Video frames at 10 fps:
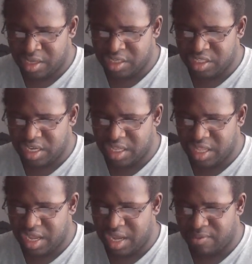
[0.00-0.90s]
She and
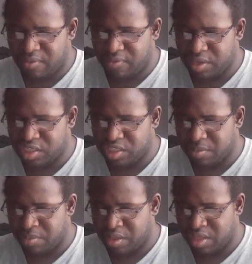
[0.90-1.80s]
I have a friendship
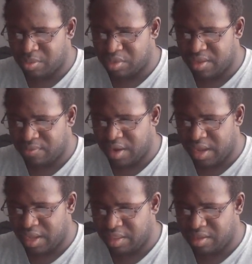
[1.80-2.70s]
that will never
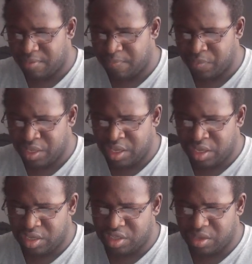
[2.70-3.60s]
end,
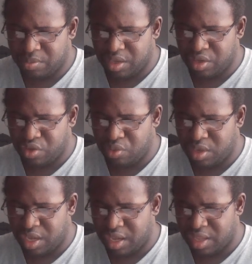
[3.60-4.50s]
something you
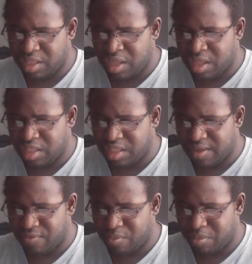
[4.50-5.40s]
can
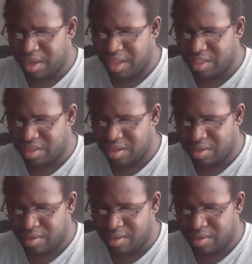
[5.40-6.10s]
never bend.